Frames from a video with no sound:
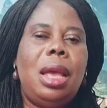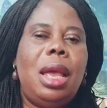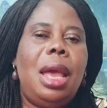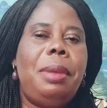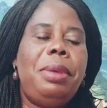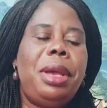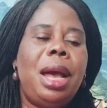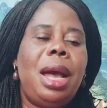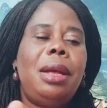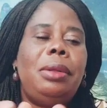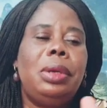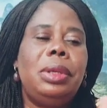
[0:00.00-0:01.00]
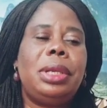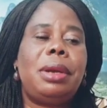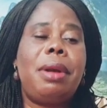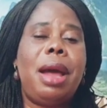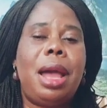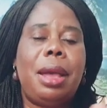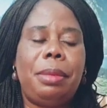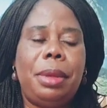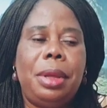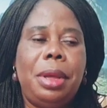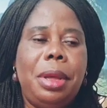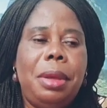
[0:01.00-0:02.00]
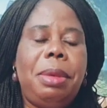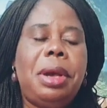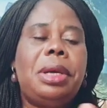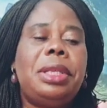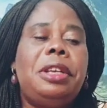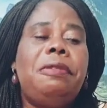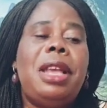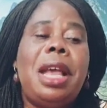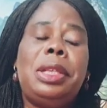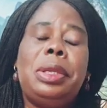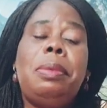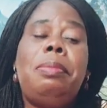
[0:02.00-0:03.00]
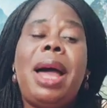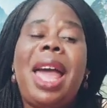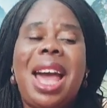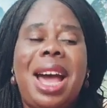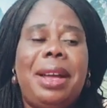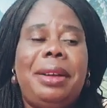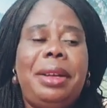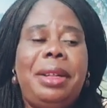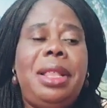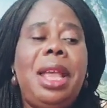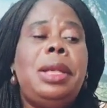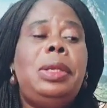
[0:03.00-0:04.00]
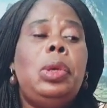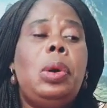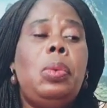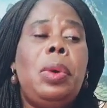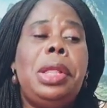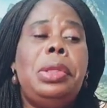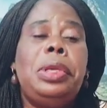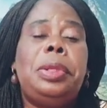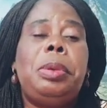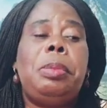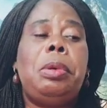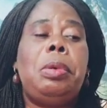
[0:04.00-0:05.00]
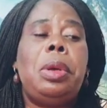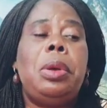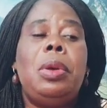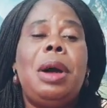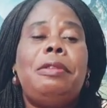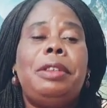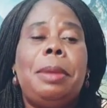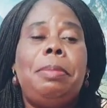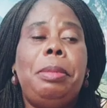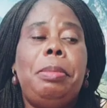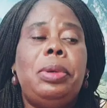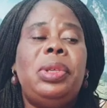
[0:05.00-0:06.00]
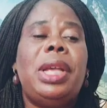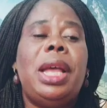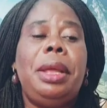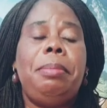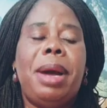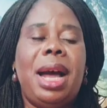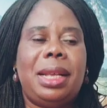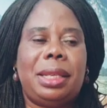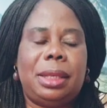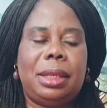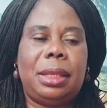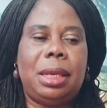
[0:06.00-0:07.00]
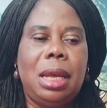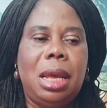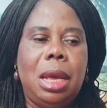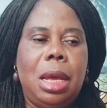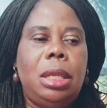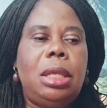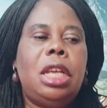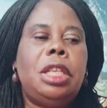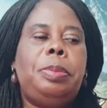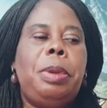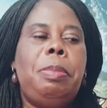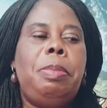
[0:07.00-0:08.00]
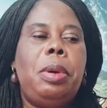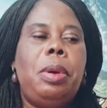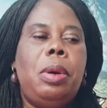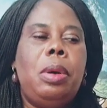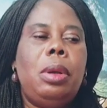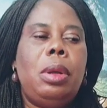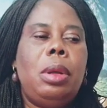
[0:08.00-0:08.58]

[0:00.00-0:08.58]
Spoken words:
head behind those crimes. Because if there is no buyer, there is no way those people will go after people selling pass. These people,